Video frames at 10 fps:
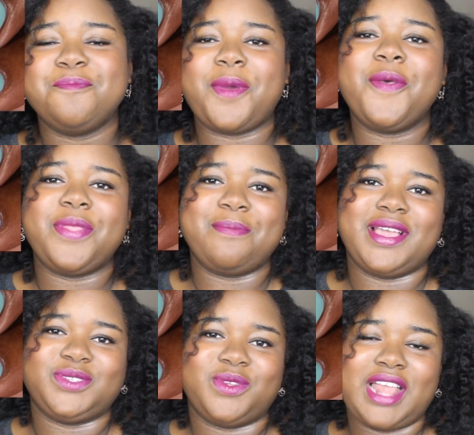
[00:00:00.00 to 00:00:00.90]
both in
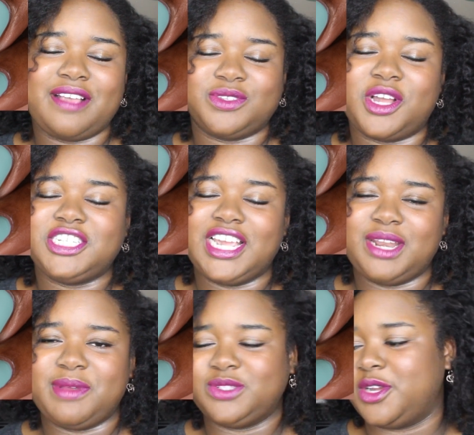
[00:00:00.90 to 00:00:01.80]
my live swatch and
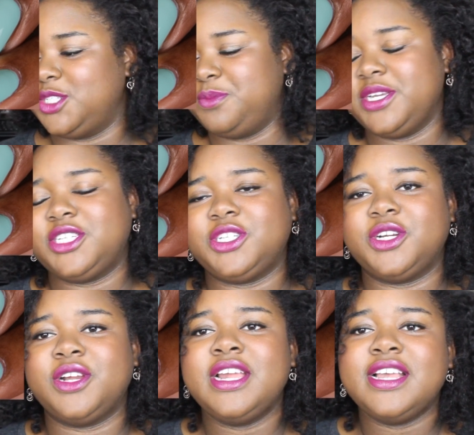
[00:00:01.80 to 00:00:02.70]
in my swatch
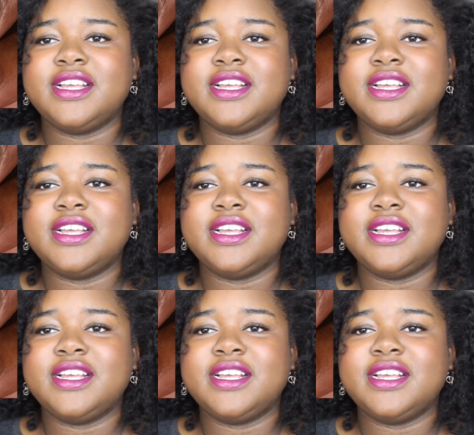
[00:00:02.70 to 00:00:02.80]
picture.